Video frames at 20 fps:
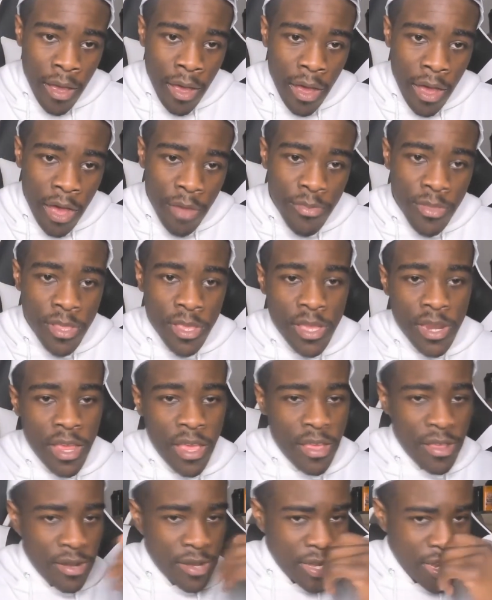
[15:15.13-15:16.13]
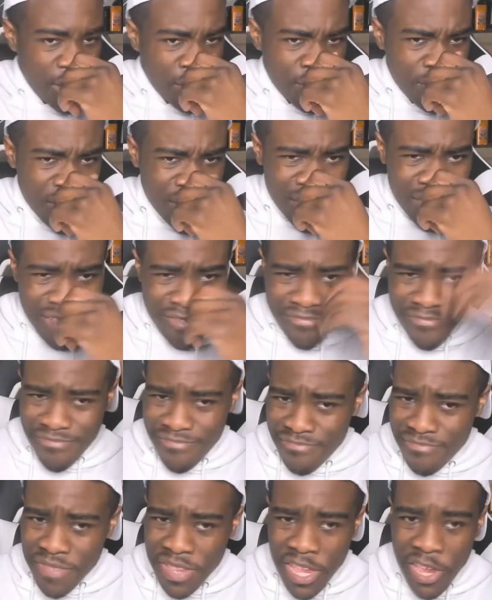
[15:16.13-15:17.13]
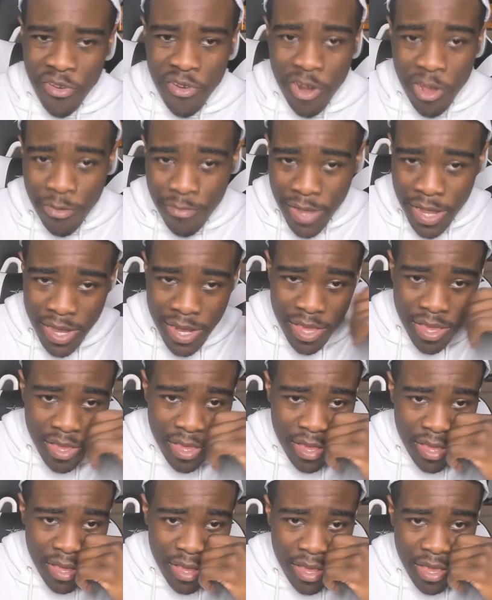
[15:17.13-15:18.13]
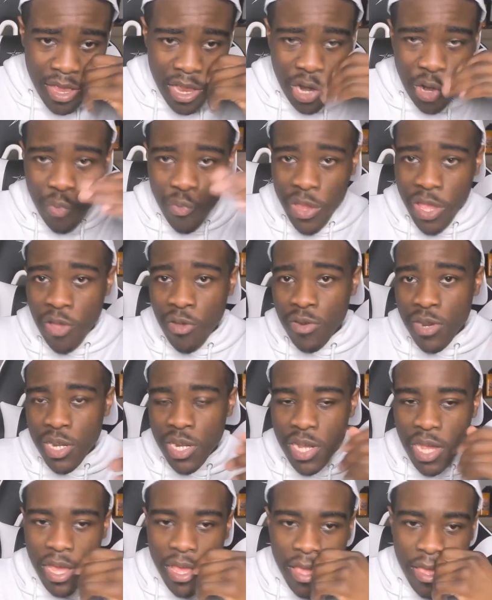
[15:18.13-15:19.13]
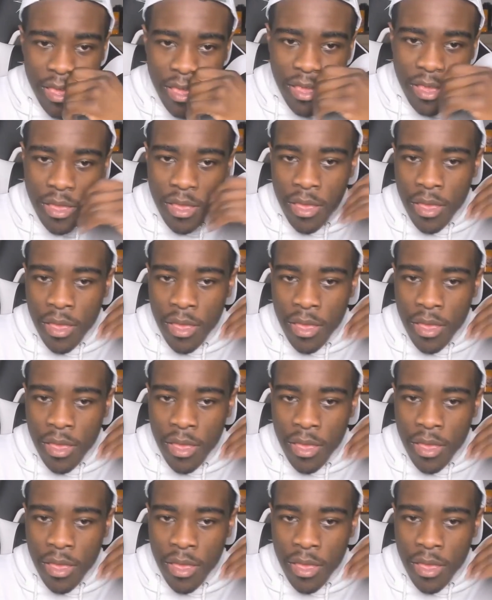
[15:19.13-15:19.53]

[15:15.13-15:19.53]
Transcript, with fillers: I've been looking at channels like Sacred Almighty, Rico the Giant,